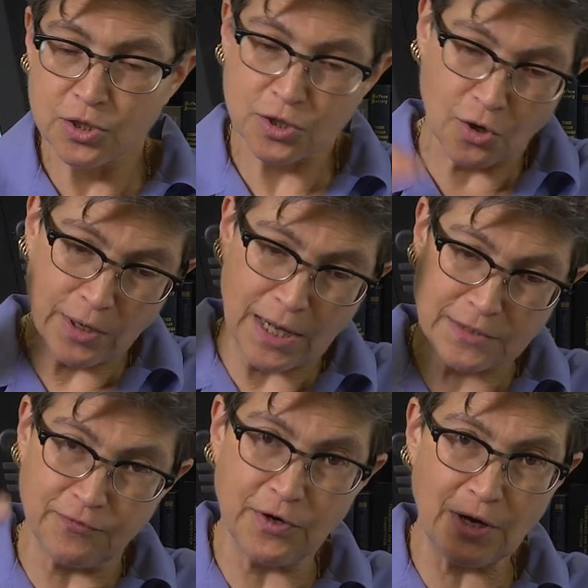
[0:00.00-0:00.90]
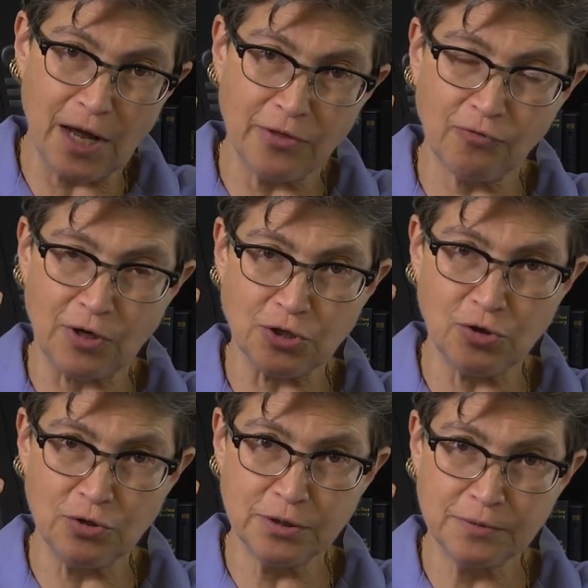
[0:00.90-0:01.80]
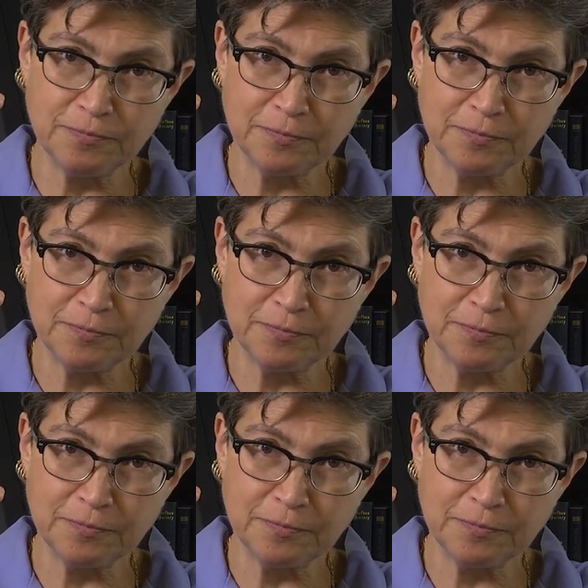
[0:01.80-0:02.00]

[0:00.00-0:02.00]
So it has a very high threshold,